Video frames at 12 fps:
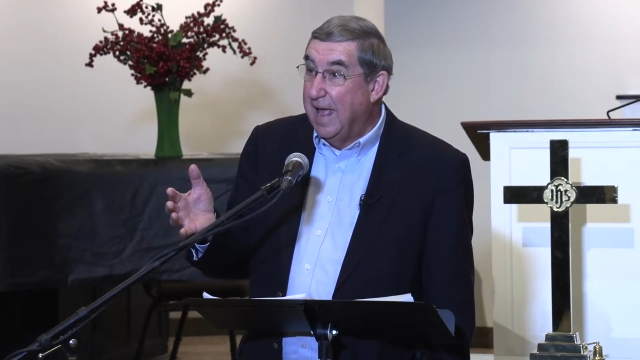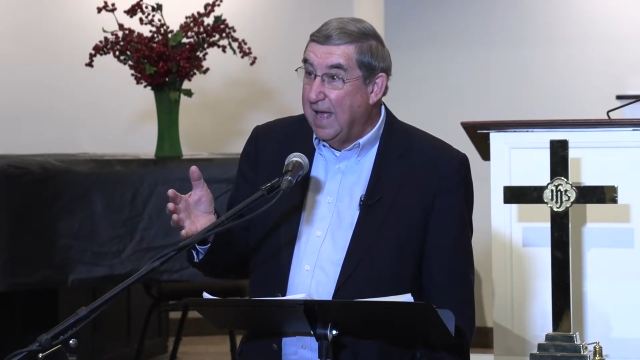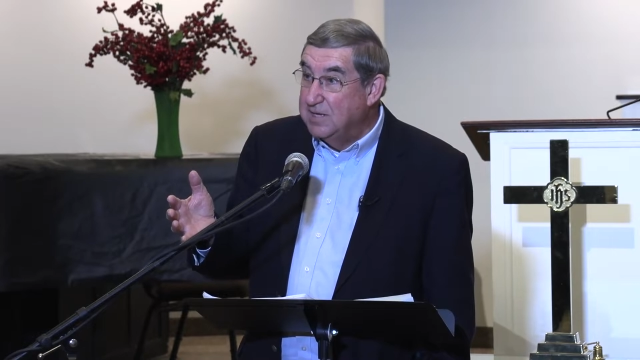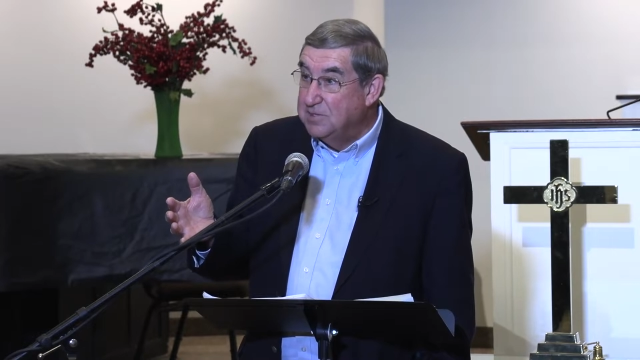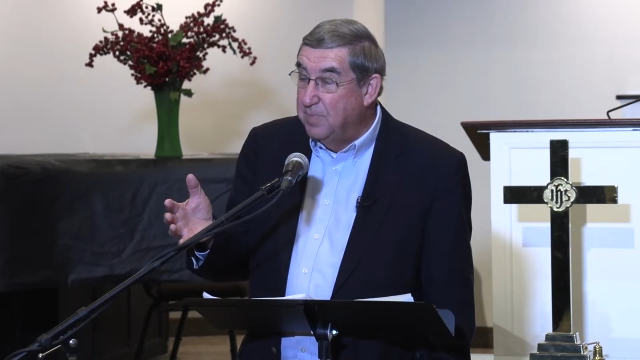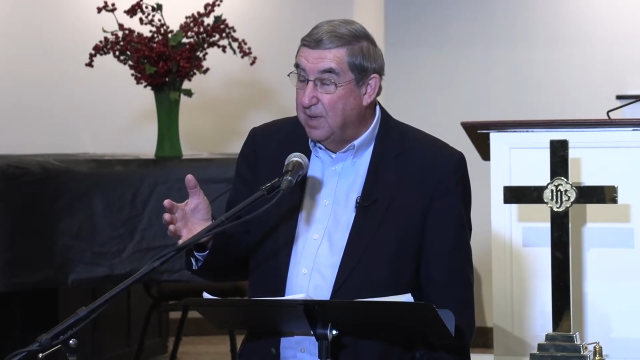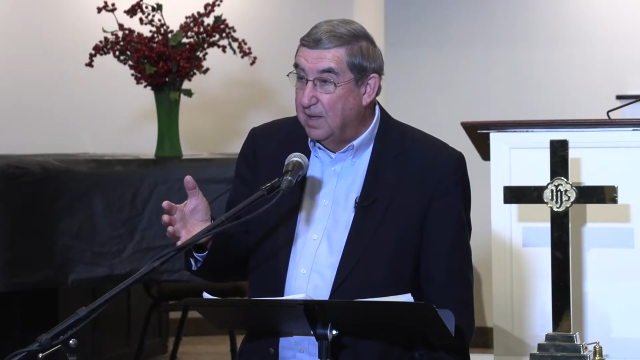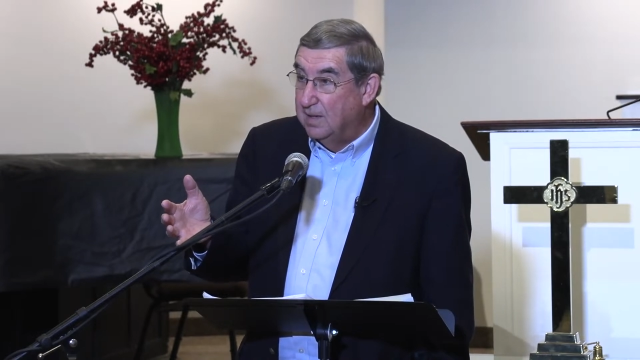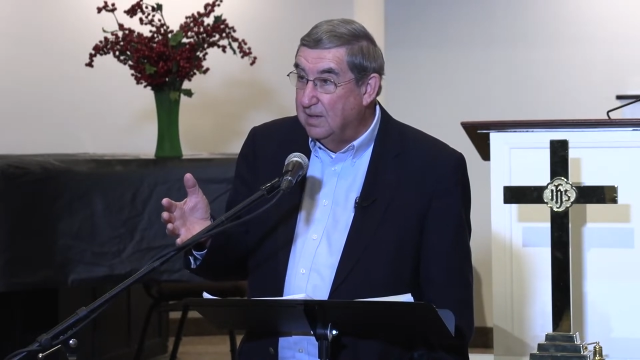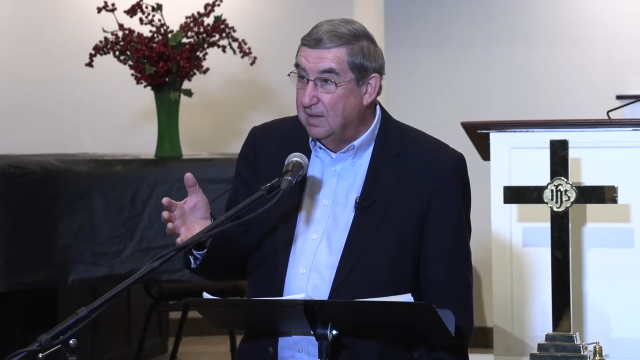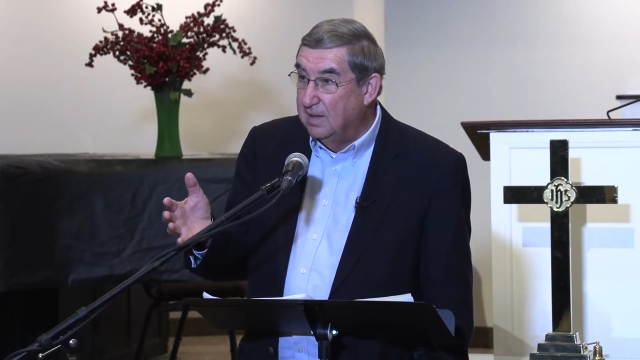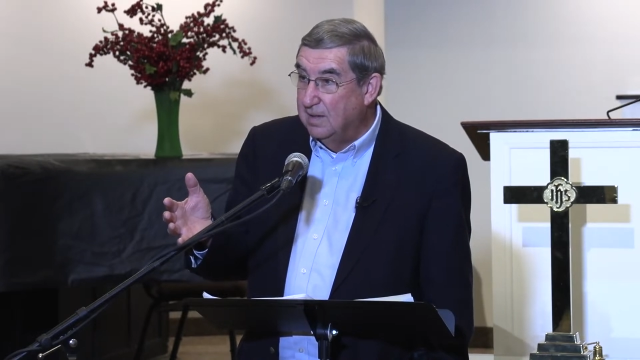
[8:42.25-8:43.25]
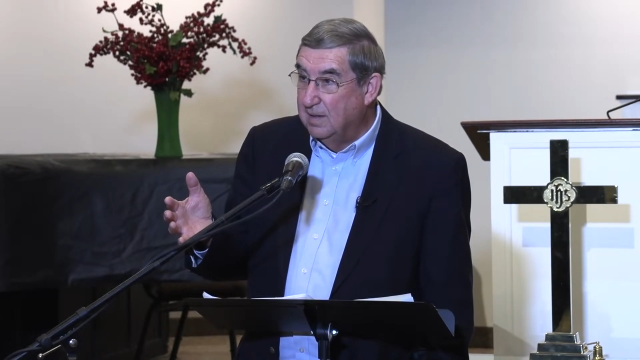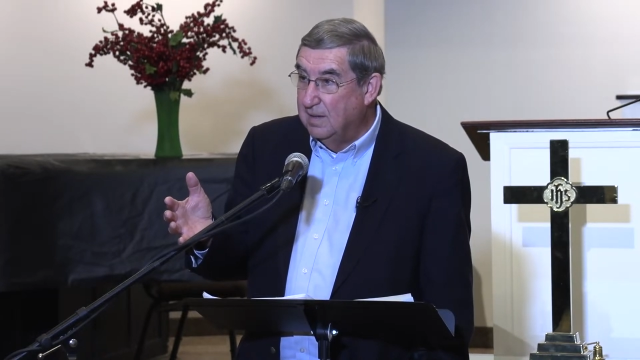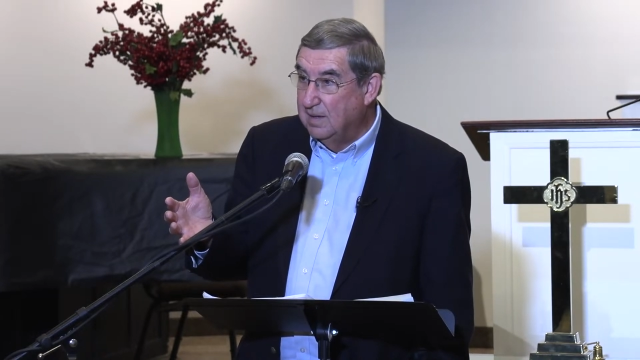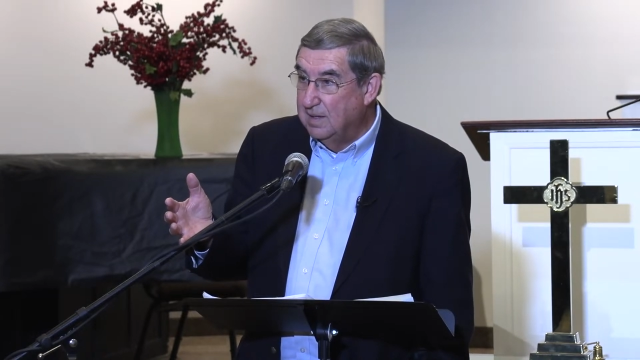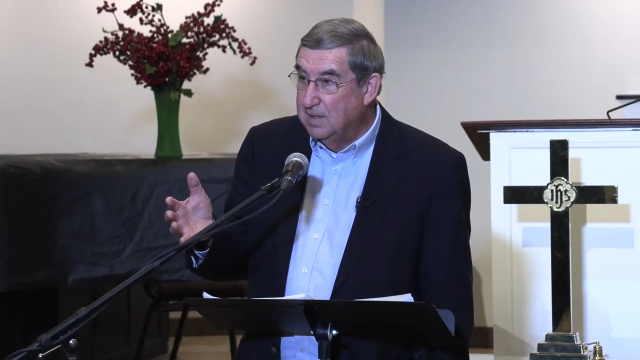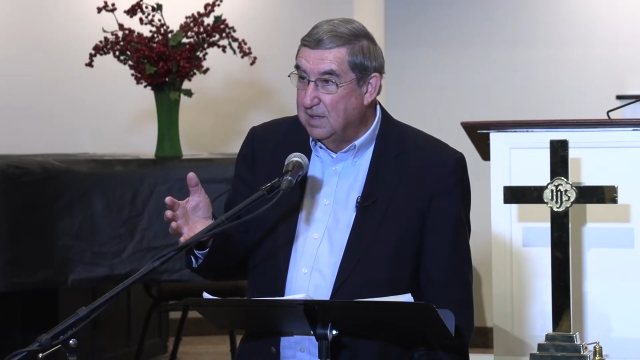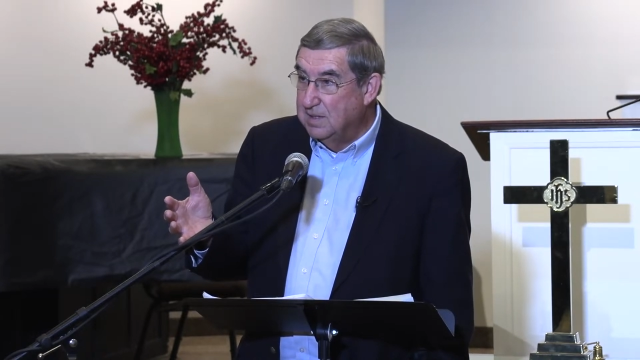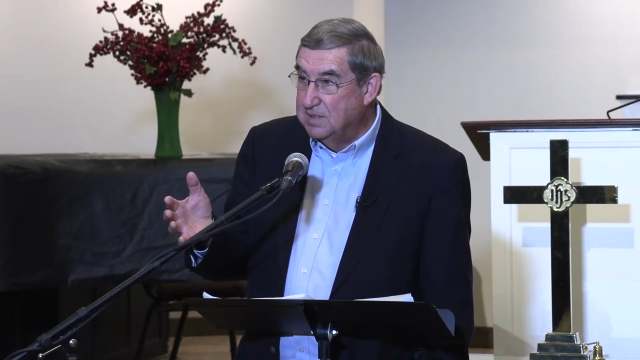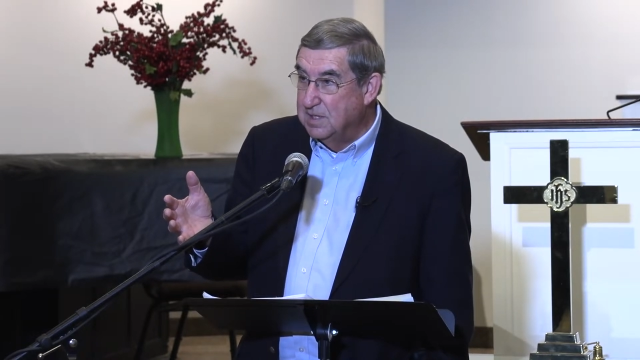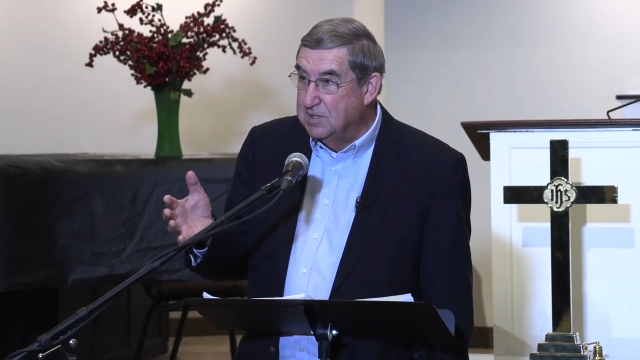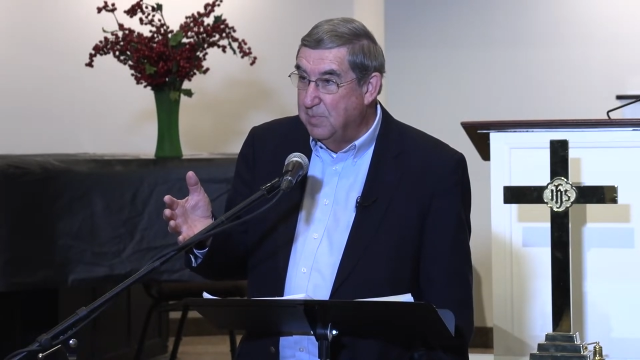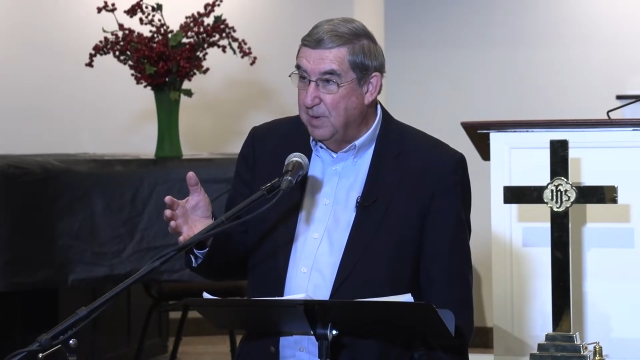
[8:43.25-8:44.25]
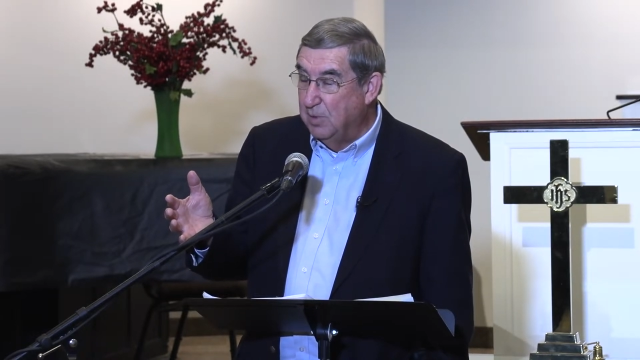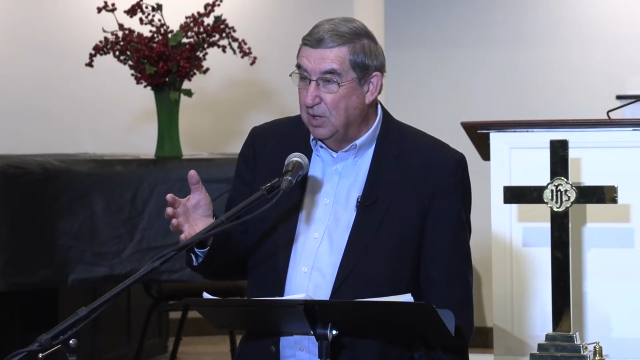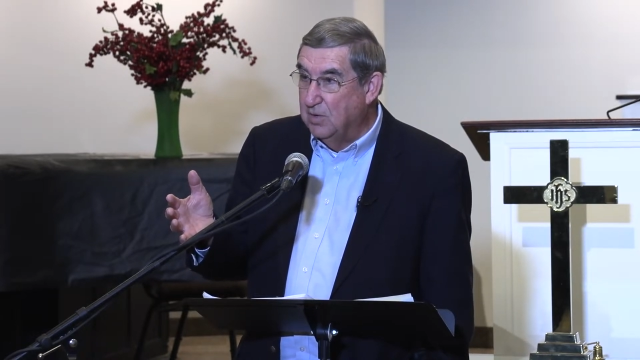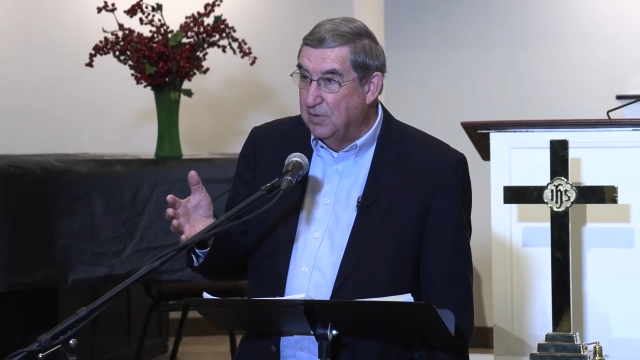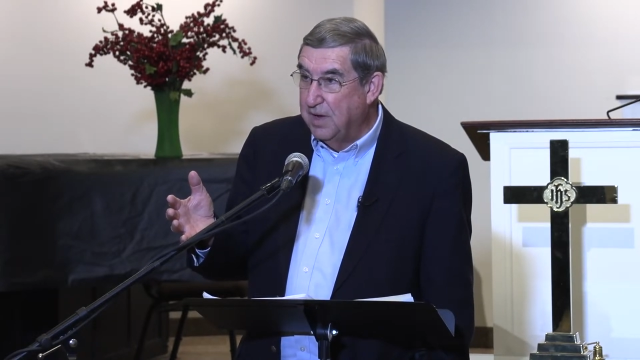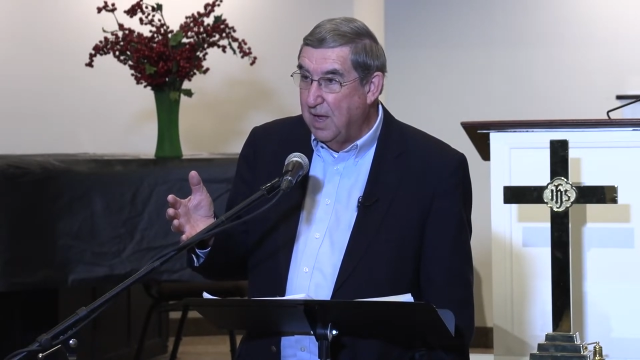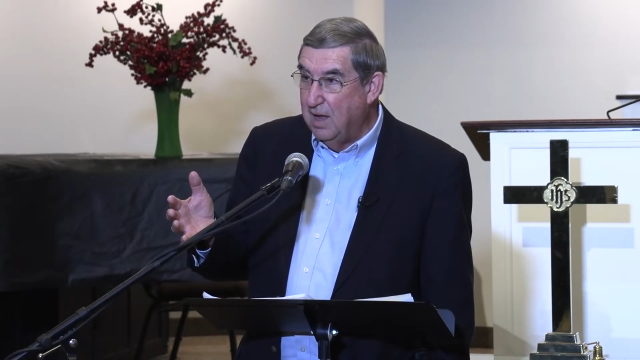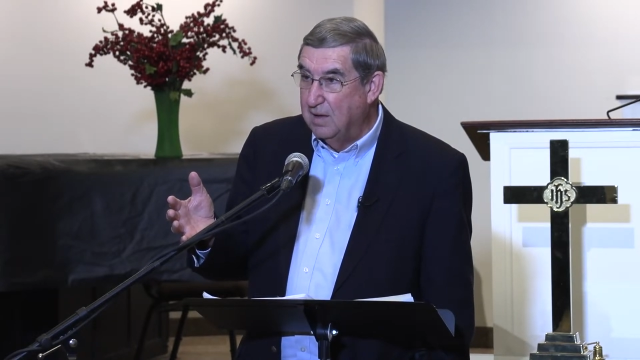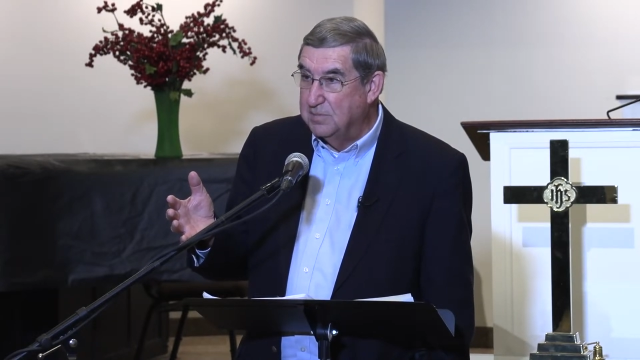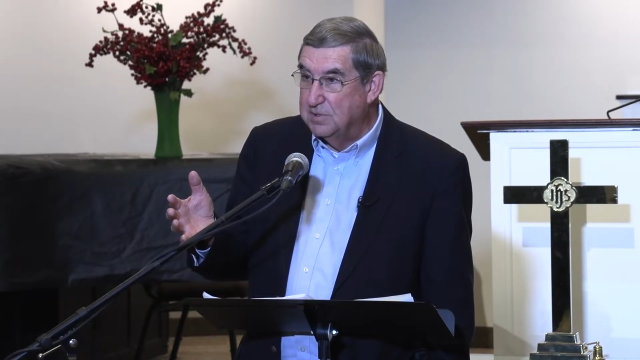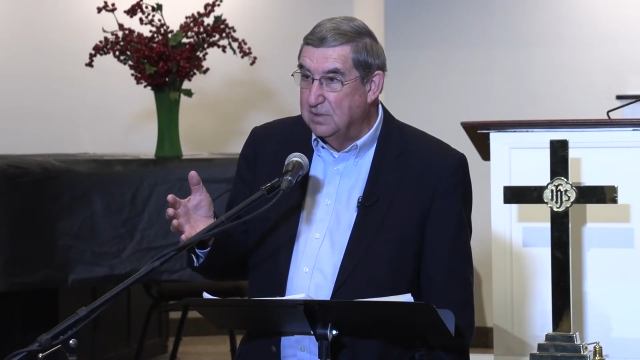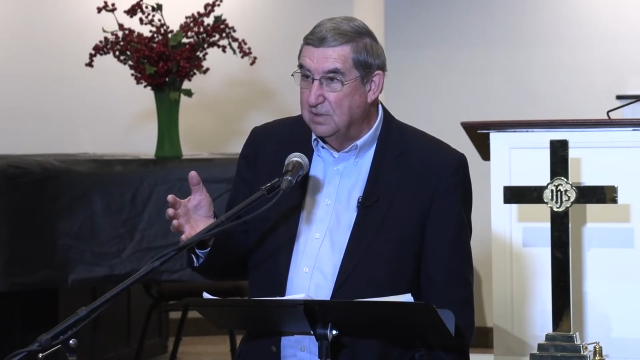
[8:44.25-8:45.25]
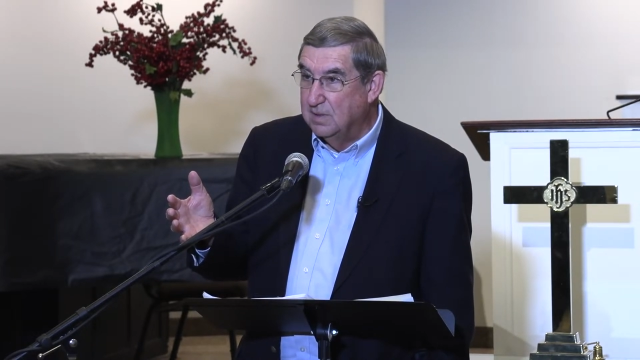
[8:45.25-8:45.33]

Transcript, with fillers: has been since biblical times.